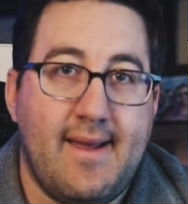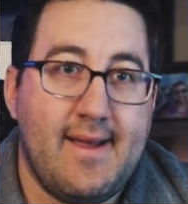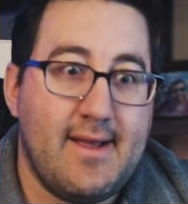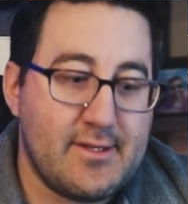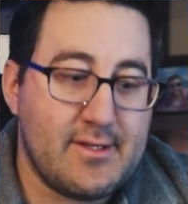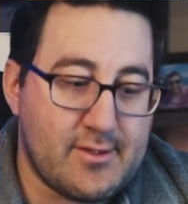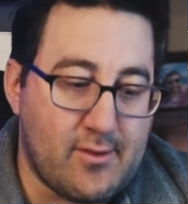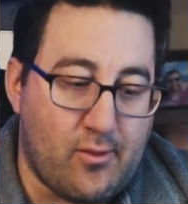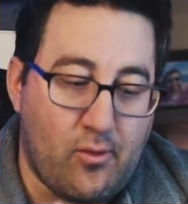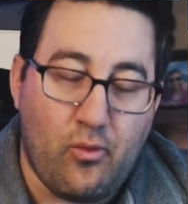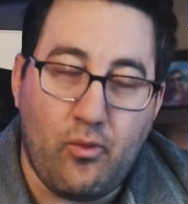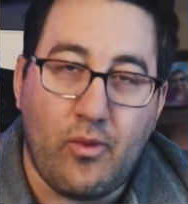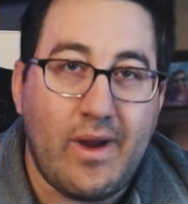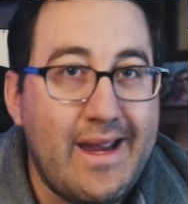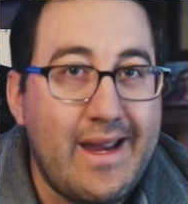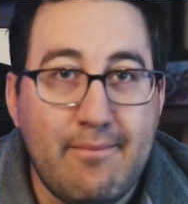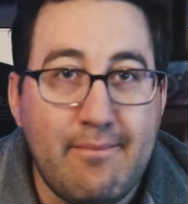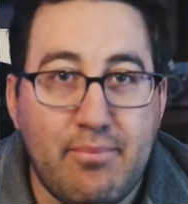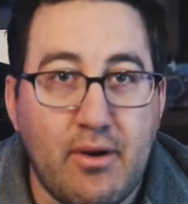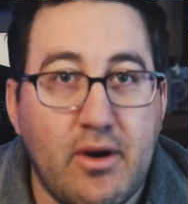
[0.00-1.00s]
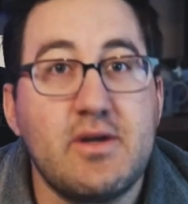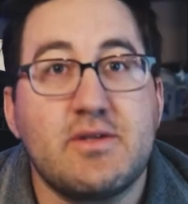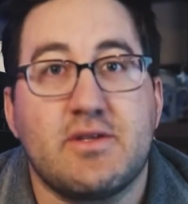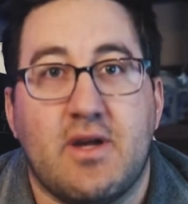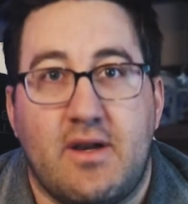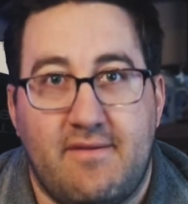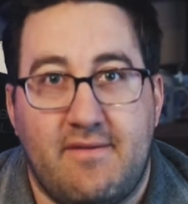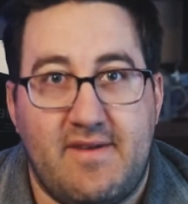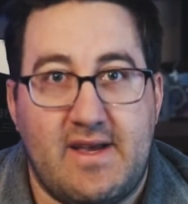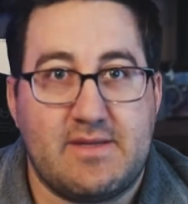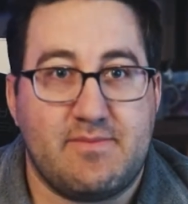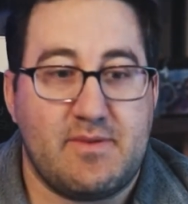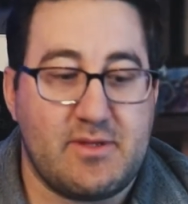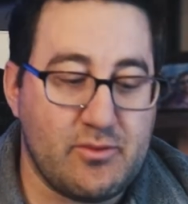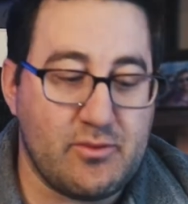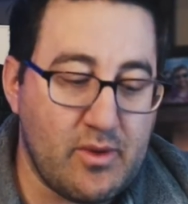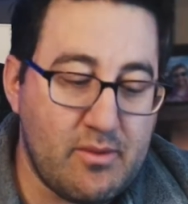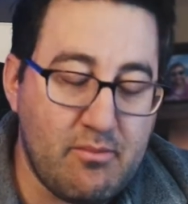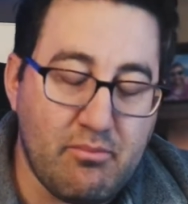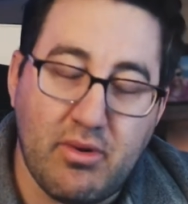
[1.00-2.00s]
So read books on investments,
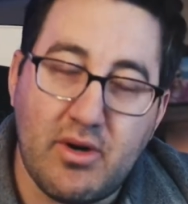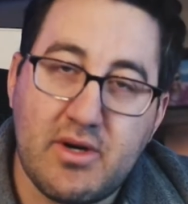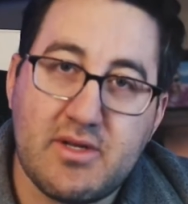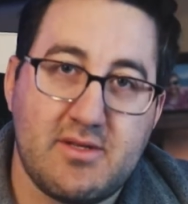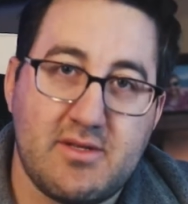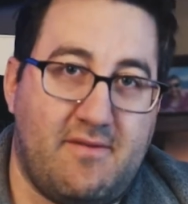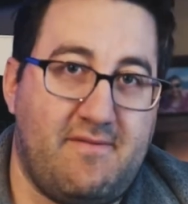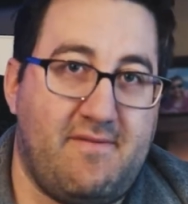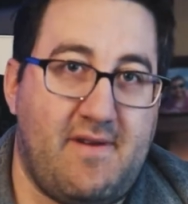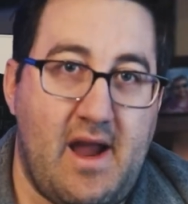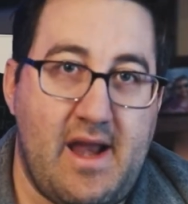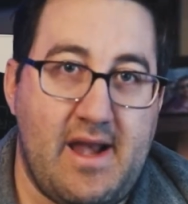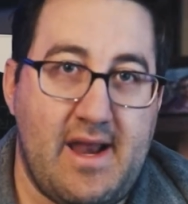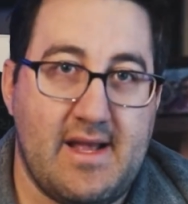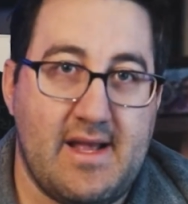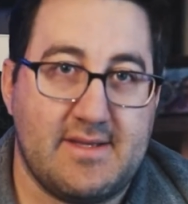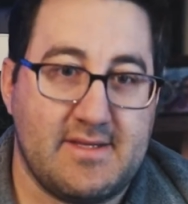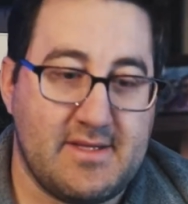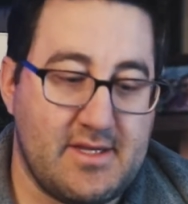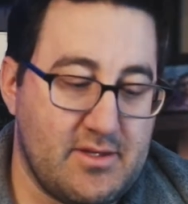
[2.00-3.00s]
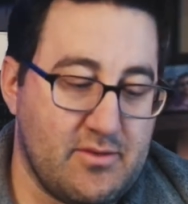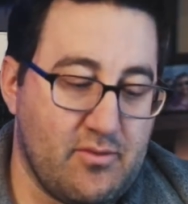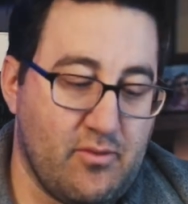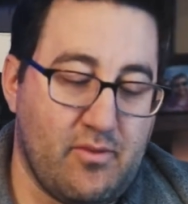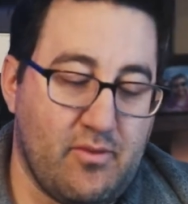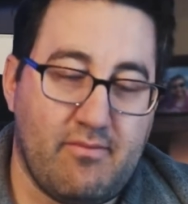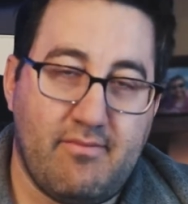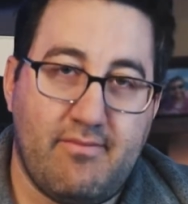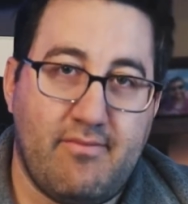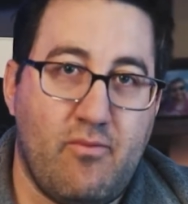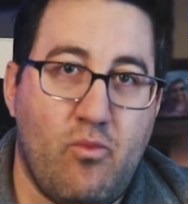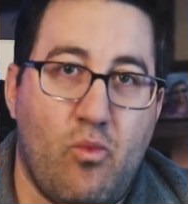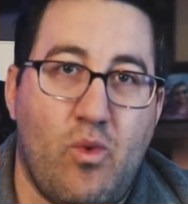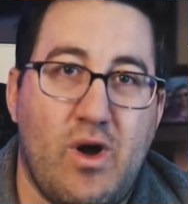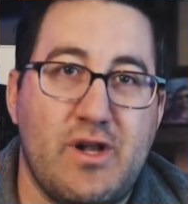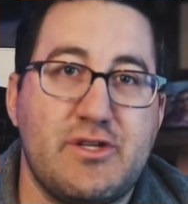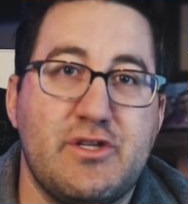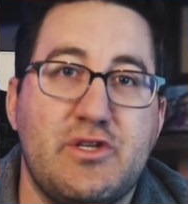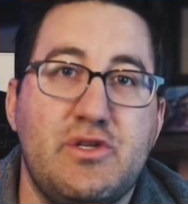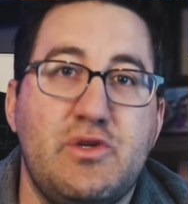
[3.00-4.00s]
read books on finances,
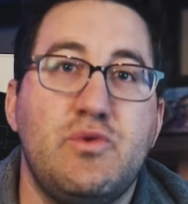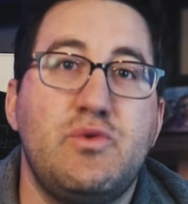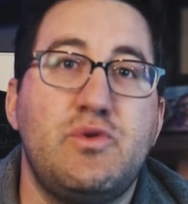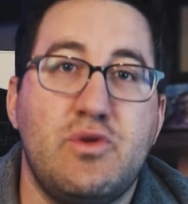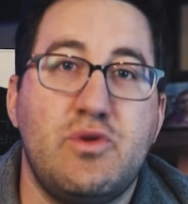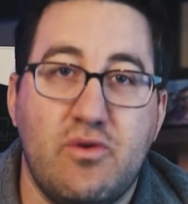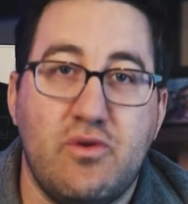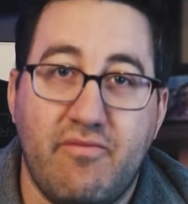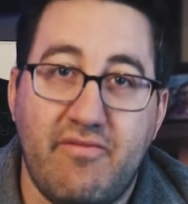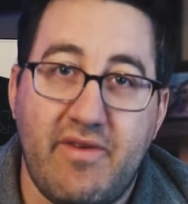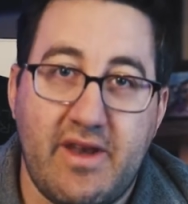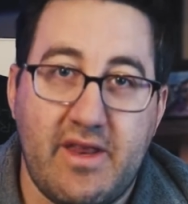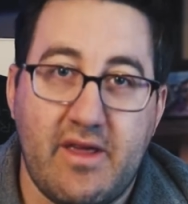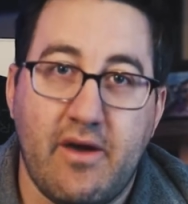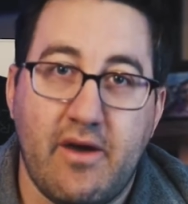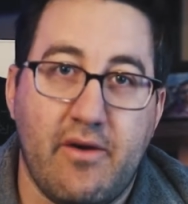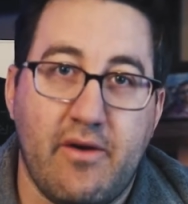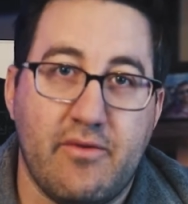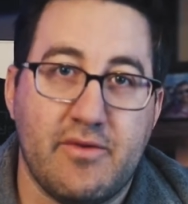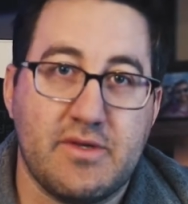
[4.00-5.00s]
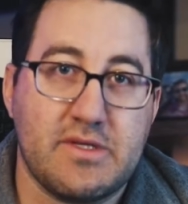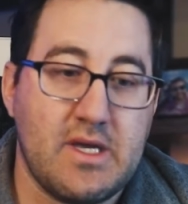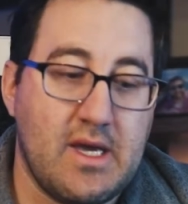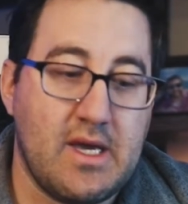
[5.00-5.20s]
watch YouTube videos.